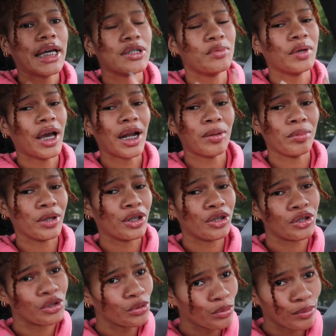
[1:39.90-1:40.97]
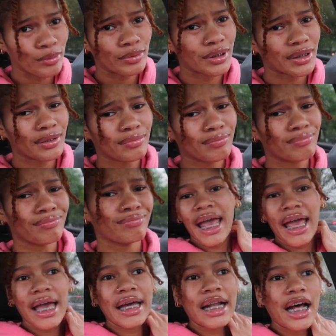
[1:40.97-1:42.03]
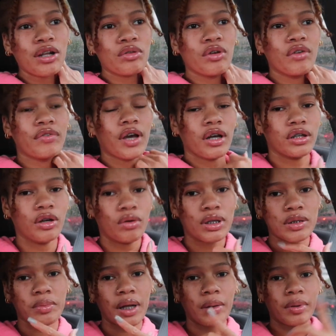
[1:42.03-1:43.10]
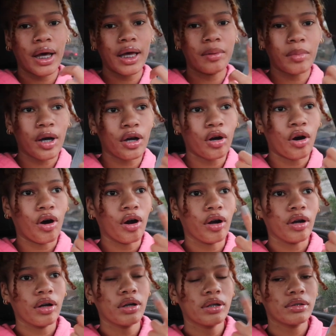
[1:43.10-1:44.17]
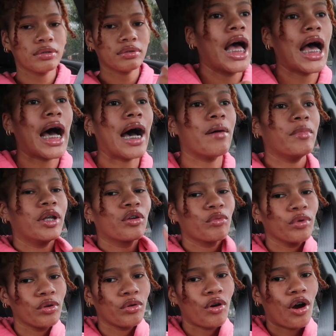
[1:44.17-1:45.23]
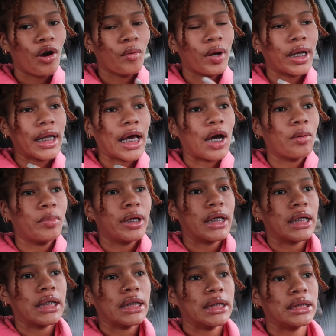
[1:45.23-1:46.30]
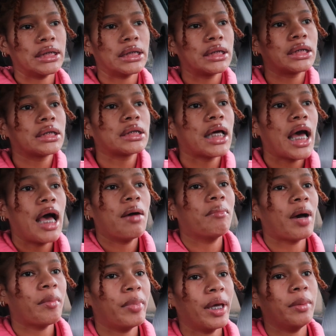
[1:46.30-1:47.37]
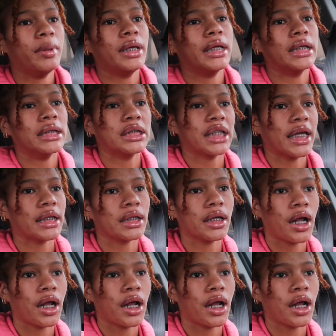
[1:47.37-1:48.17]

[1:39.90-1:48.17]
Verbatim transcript: because we gotta be cute. And I don't know if y'all noticed, but I'm not in my car. I'm in a rental car right now because my baby is at the